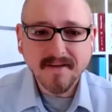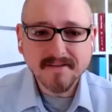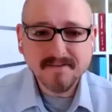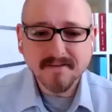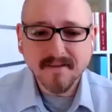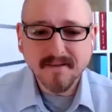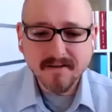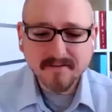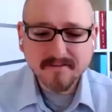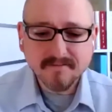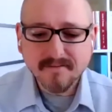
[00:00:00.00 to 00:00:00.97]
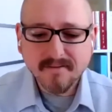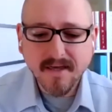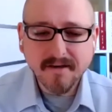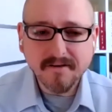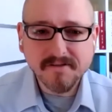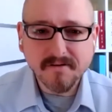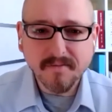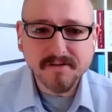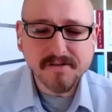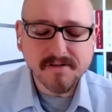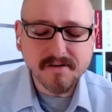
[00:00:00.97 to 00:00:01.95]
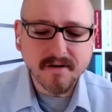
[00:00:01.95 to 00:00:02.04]
Excellent. Thank you so
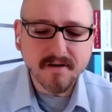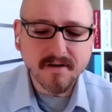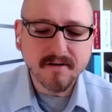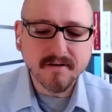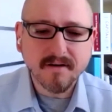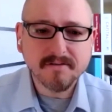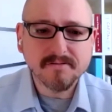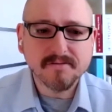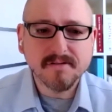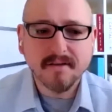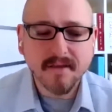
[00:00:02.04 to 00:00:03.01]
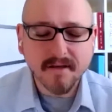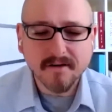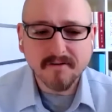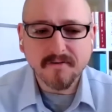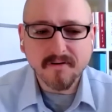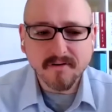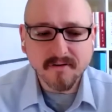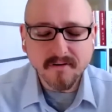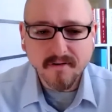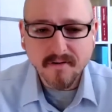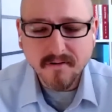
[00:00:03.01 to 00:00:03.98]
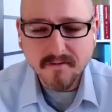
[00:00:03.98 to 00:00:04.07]
much, Kazuo-san. Thank you for
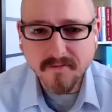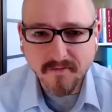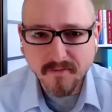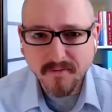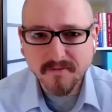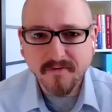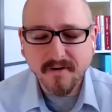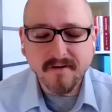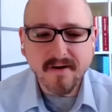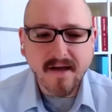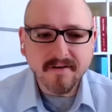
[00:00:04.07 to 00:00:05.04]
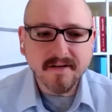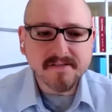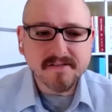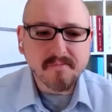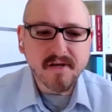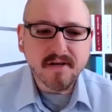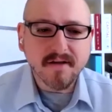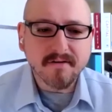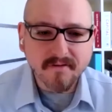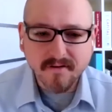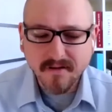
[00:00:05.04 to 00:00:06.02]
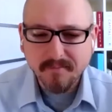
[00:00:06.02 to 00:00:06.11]
everyone for having us the meeting,
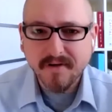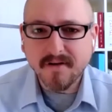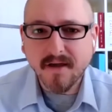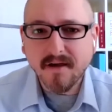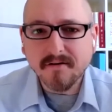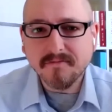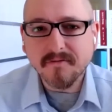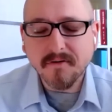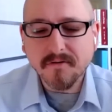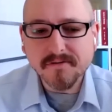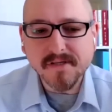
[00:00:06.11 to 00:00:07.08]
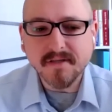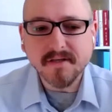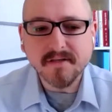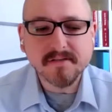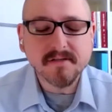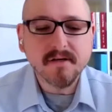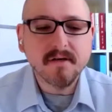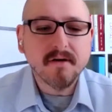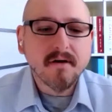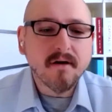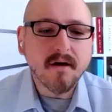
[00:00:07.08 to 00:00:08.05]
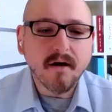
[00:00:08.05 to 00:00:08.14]
for Columbia and Keio for hosting this,
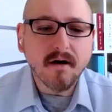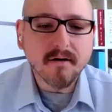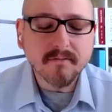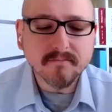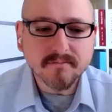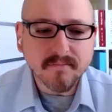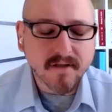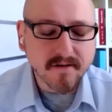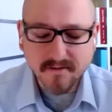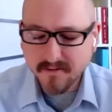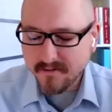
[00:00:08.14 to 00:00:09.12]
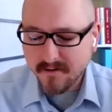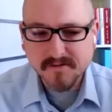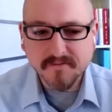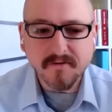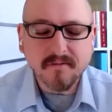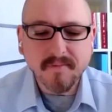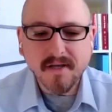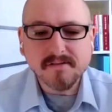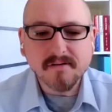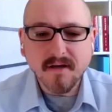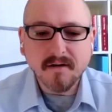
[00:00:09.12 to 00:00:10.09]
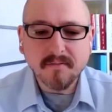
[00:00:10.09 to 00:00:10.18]
and also for
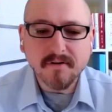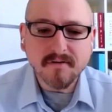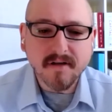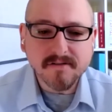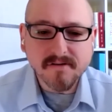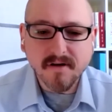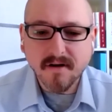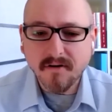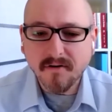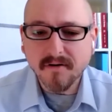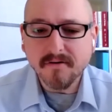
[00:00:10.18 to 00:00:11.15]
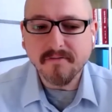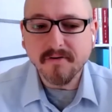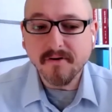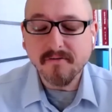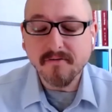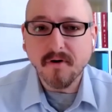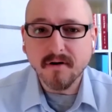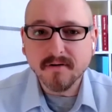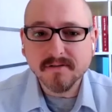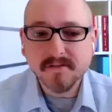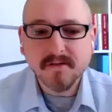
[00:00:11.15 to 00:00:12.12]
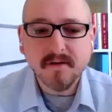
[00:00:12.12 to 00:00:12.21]
Ambassador Lauber and Ambassador Akahori for your
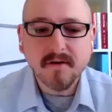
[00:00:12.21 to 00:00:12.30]
remarks